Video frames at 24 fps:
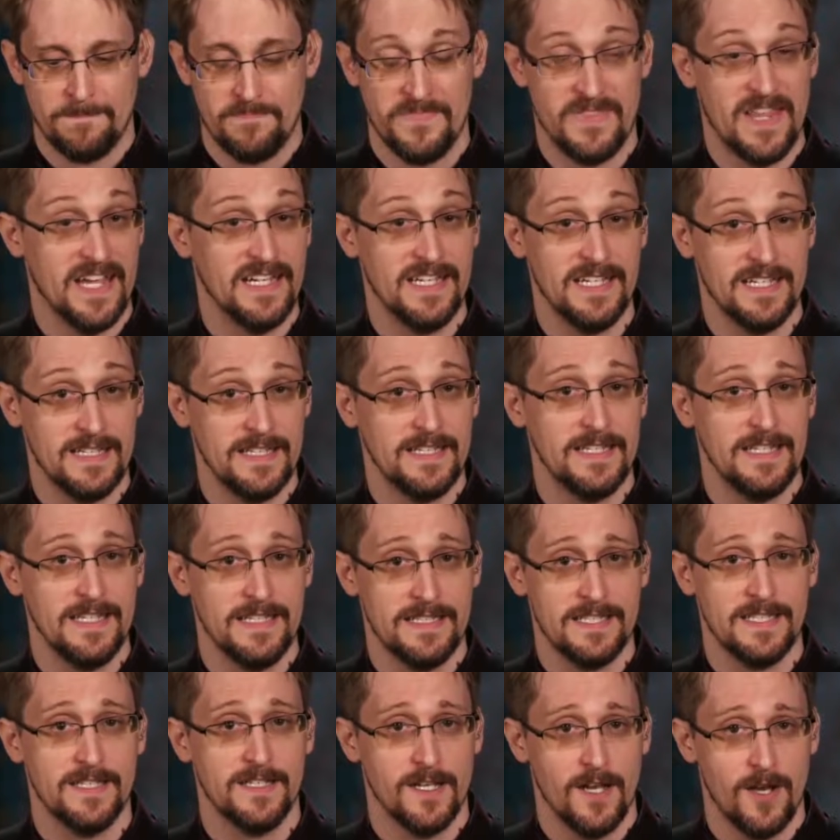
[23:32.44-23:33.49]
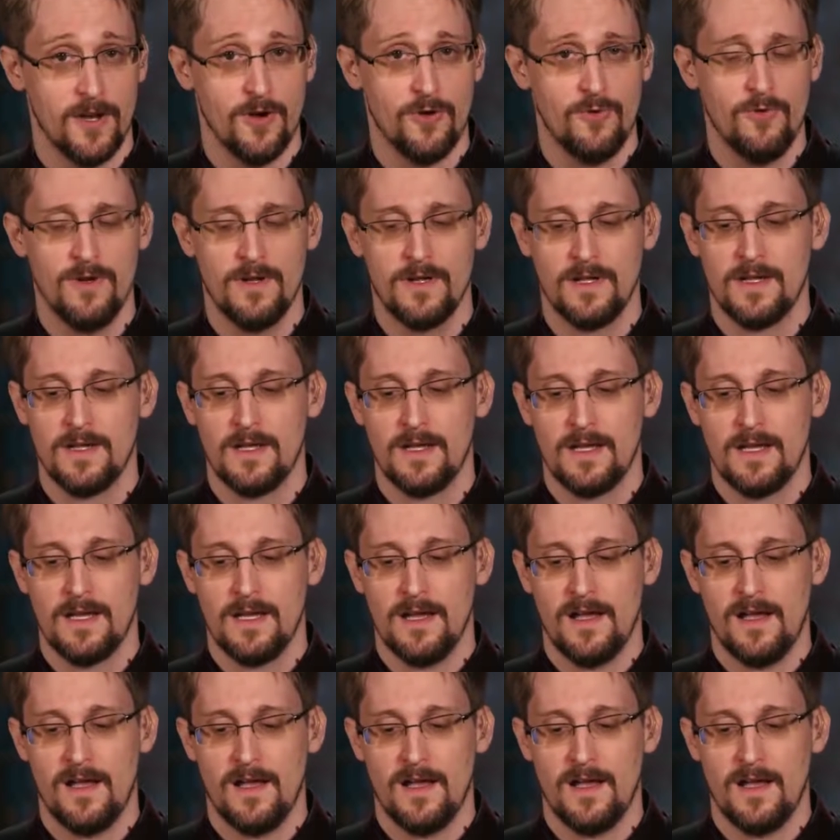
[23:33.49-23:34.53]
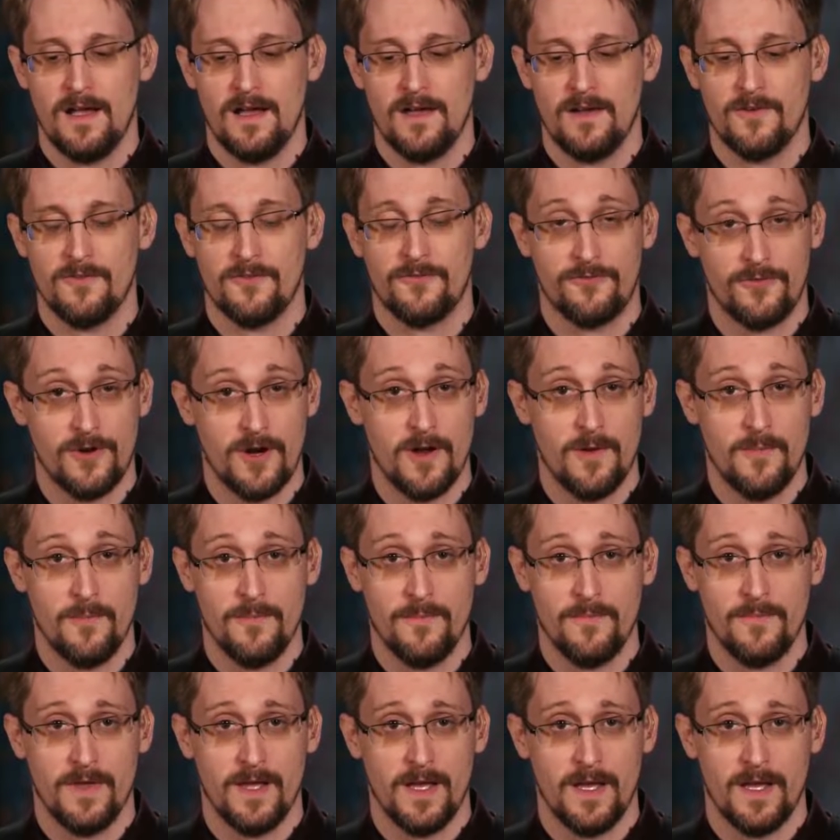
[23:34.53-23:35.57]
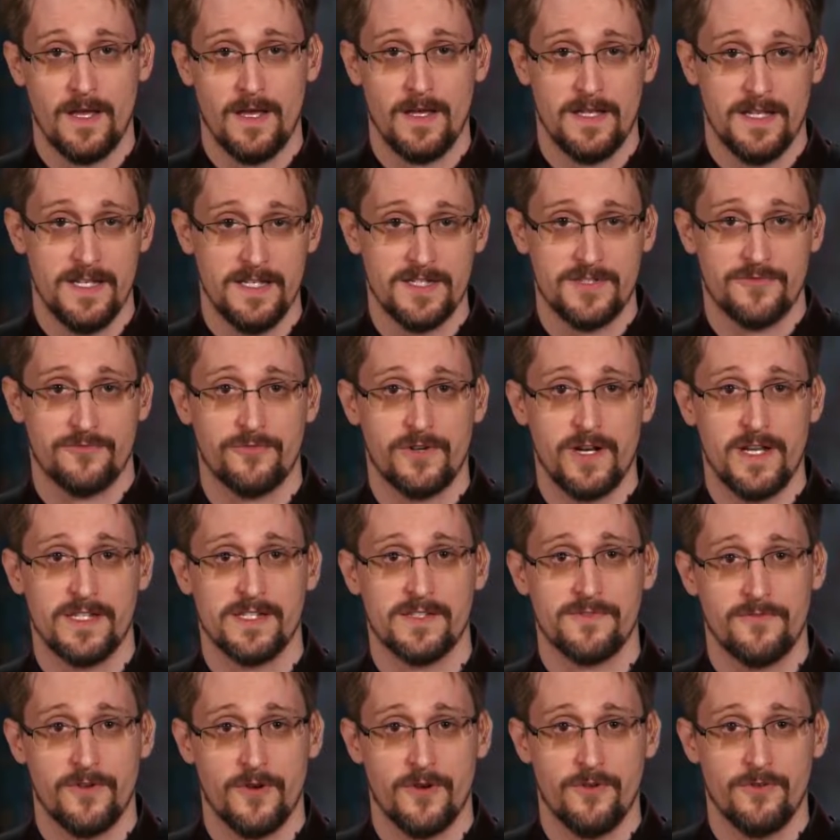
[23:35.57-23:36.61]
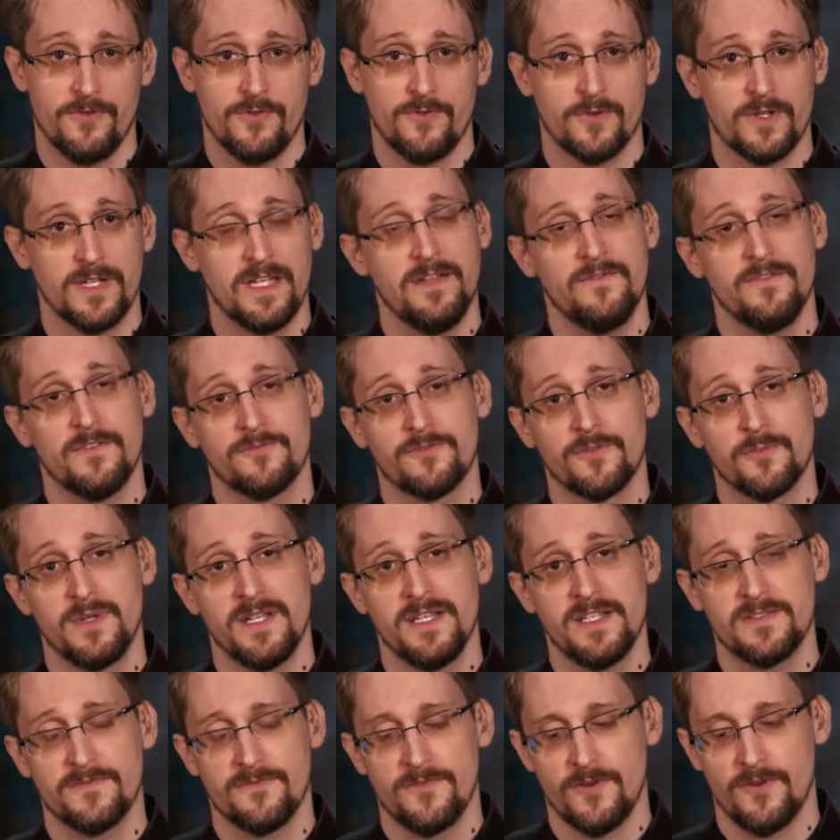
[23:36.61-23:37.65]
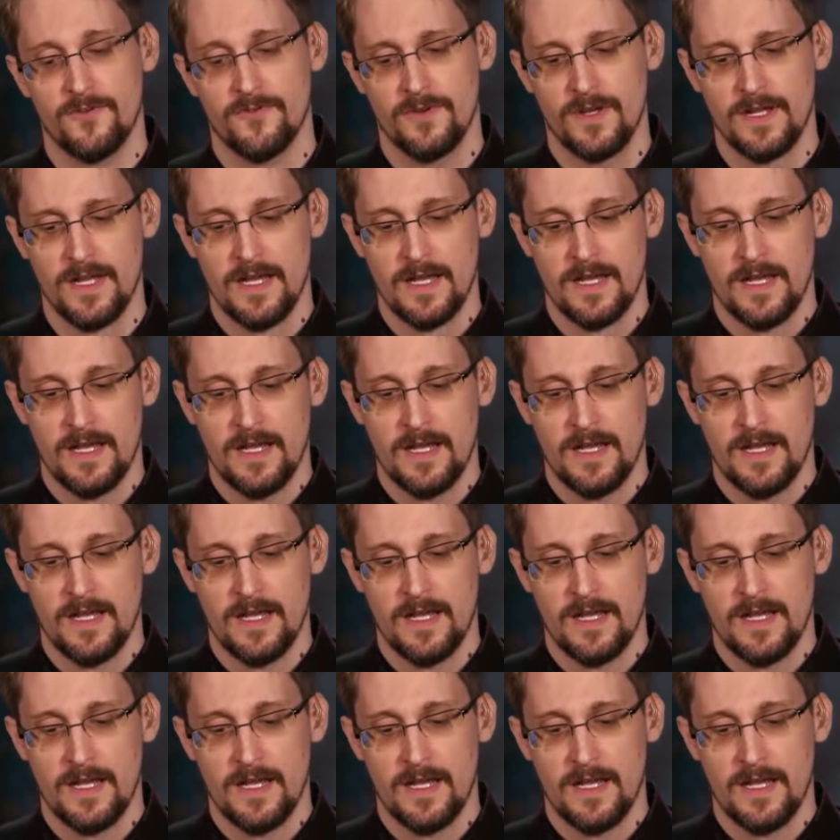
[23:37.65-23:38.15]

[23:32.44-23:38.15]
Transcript: They didn't need to know from his friend's phone or even from his phone